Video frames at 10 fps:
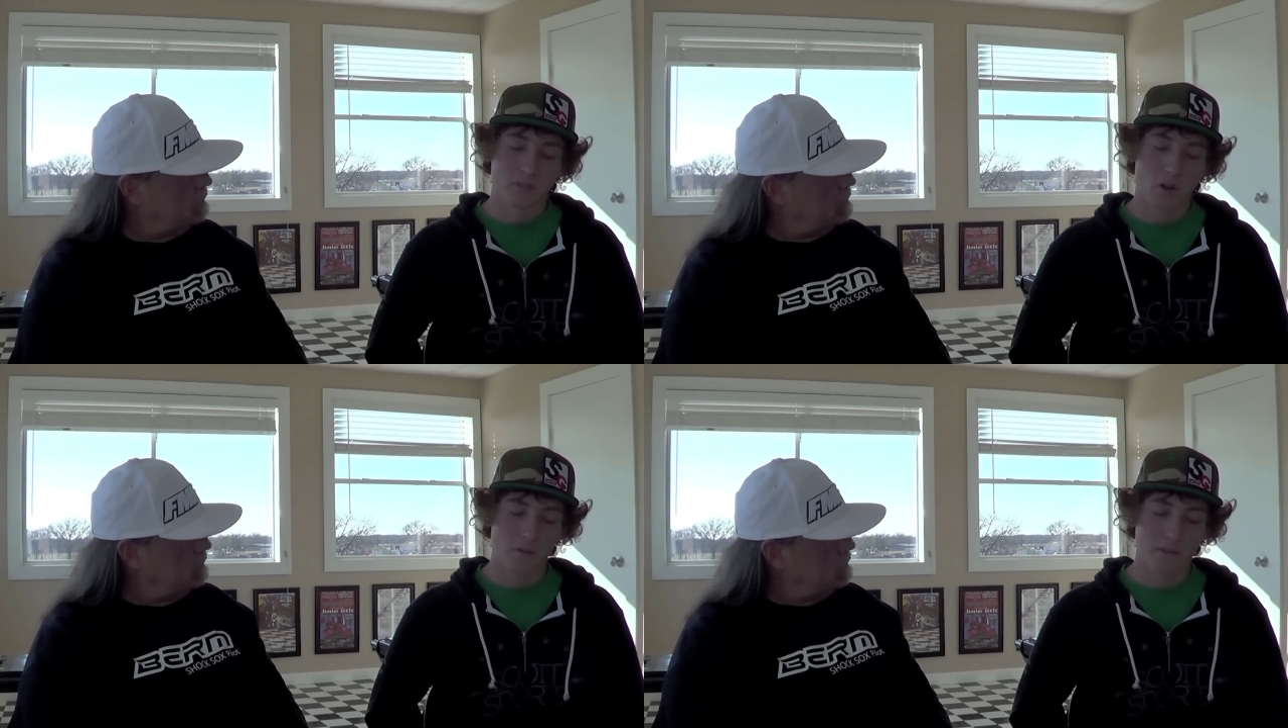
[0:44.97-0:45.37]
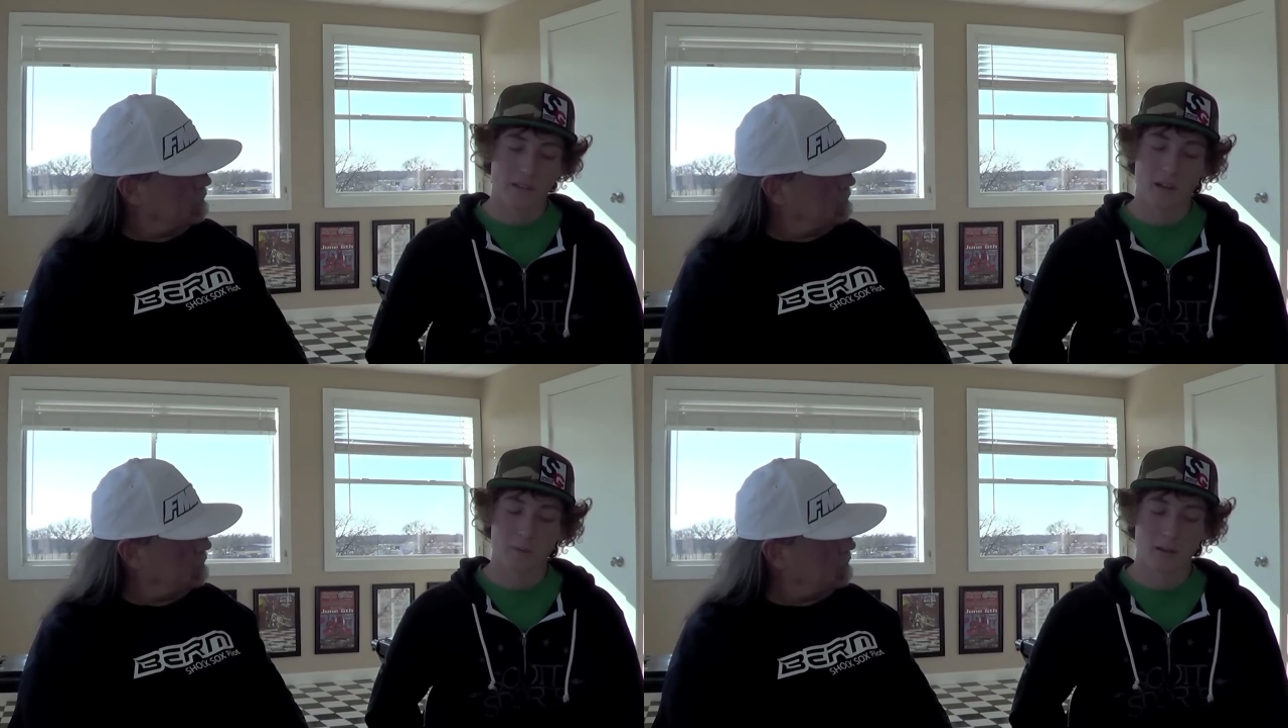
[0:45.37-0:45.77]

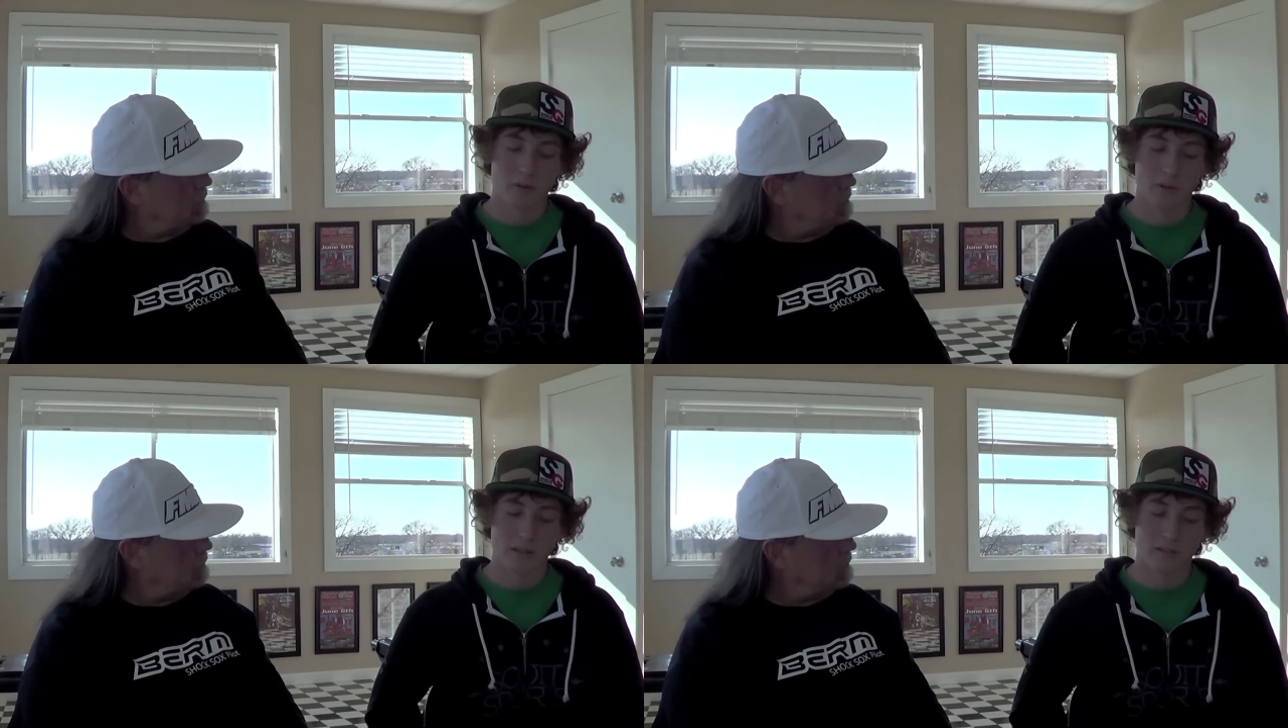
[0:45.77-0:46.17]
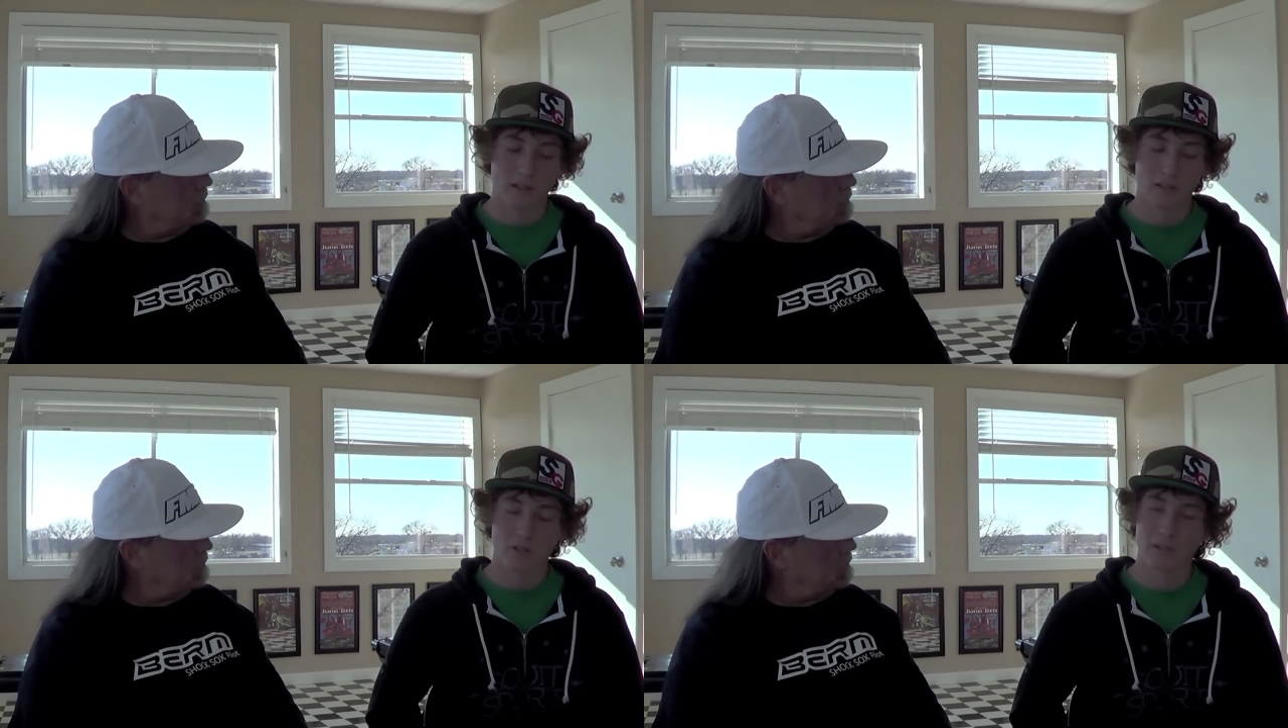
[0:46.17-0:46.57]
hopefully I'll be able to race
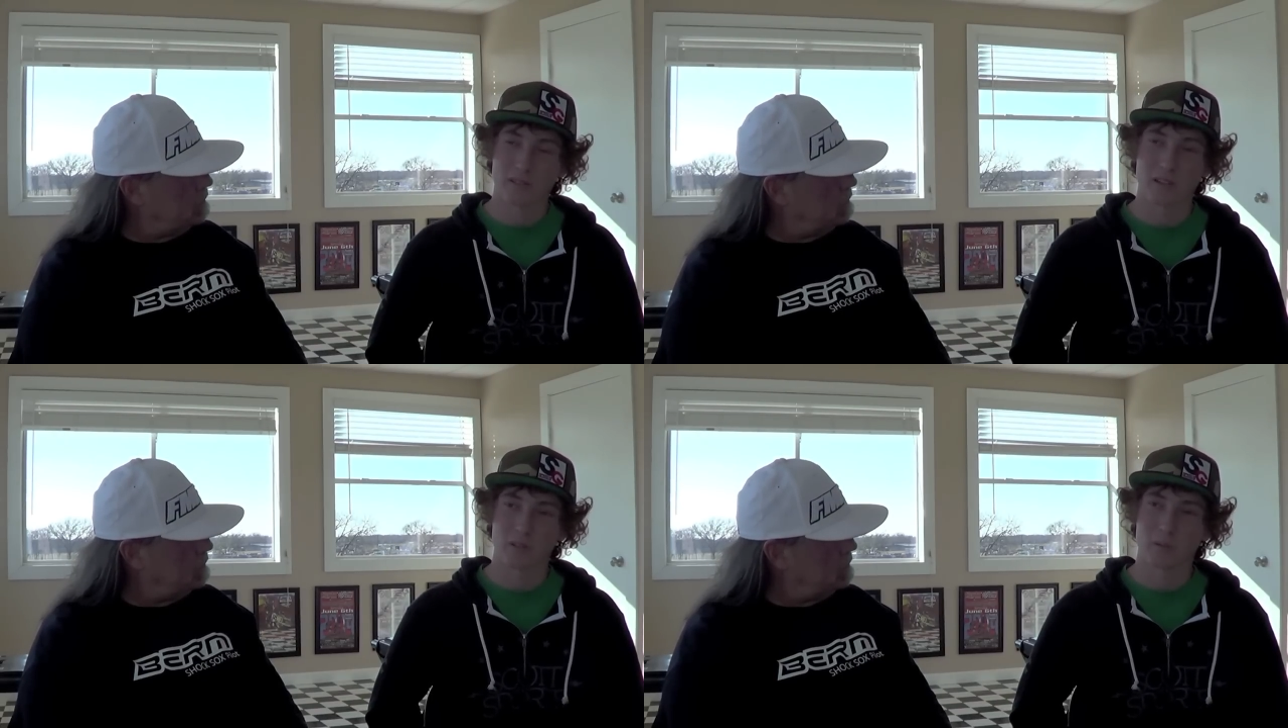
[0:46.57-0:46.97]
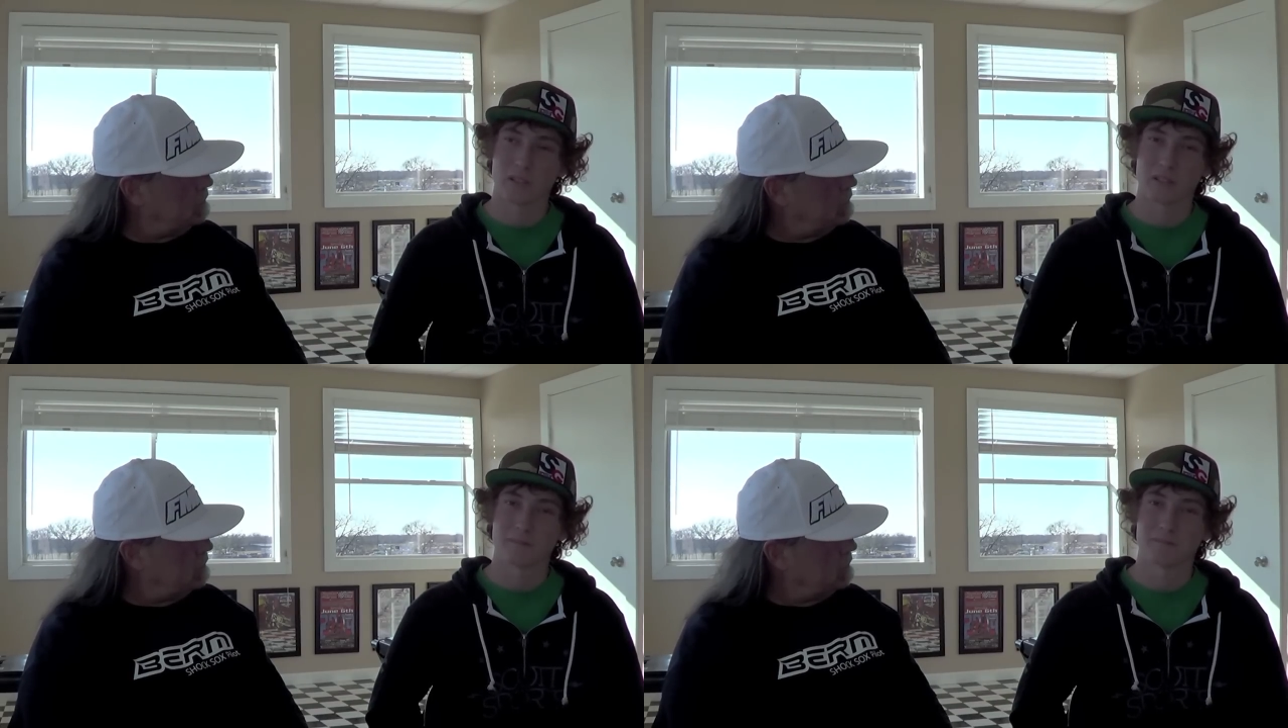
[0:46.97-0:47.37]
St. Louis next
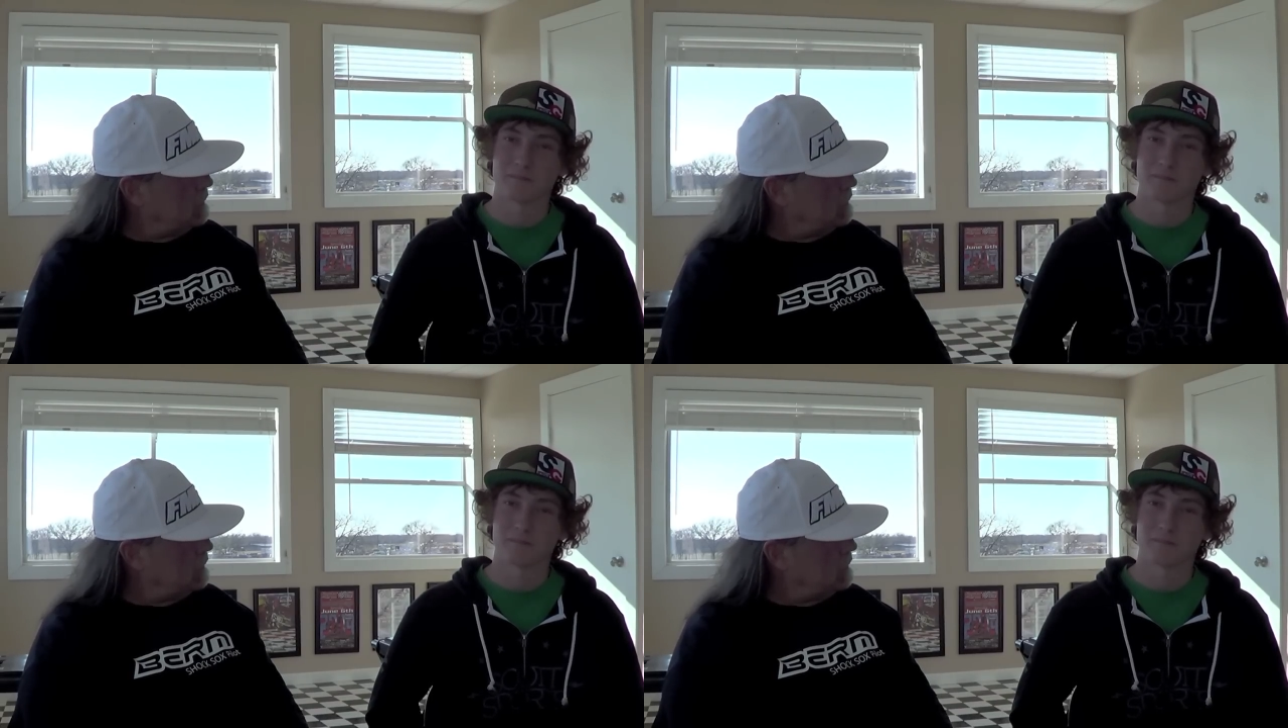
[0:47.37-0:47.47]
weekend.